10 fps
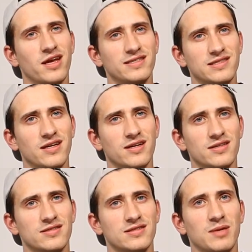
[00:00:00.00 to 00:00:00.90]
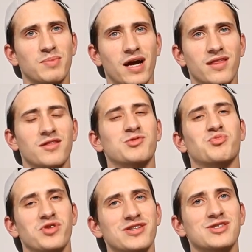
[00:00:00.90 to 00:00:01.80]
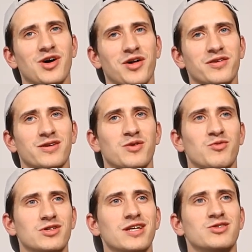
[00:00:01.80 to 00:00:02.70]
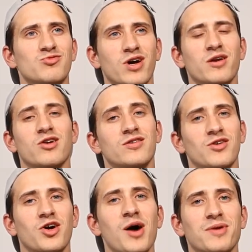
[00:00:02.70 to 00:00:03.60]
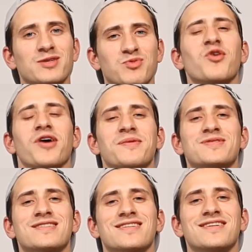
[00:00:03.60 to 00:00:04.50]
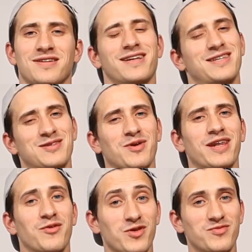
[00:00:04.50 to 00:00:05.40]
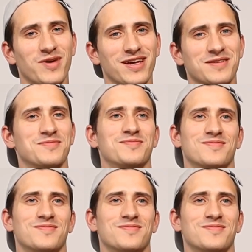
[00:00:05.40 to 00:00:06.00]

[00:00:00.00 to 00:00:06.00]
nice thing is that Python is pre-installed, which lets you run your complex programs, like this one that we've made.